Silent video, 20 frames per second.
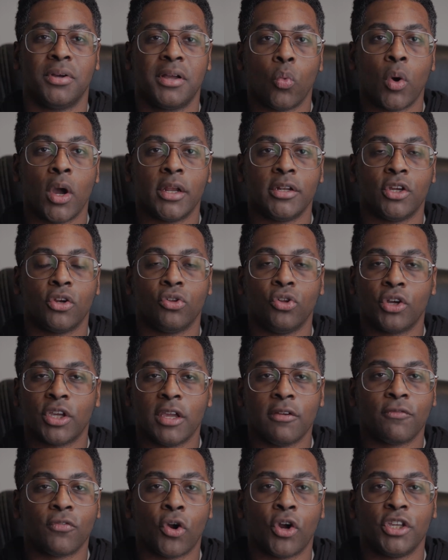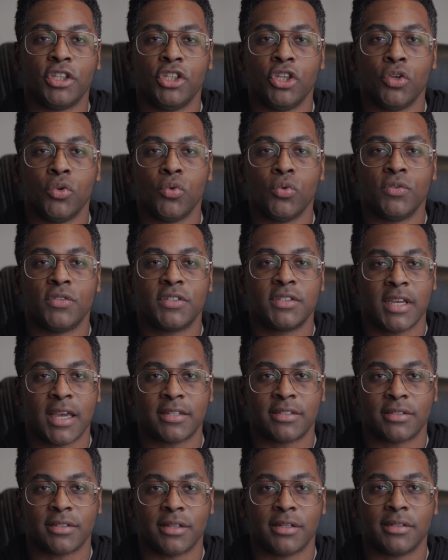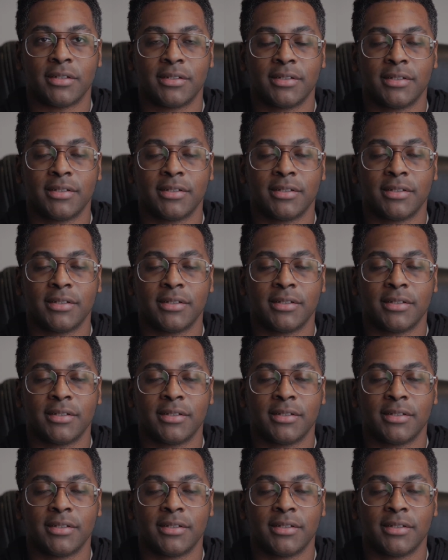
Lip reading: when you're looking for a used Tesla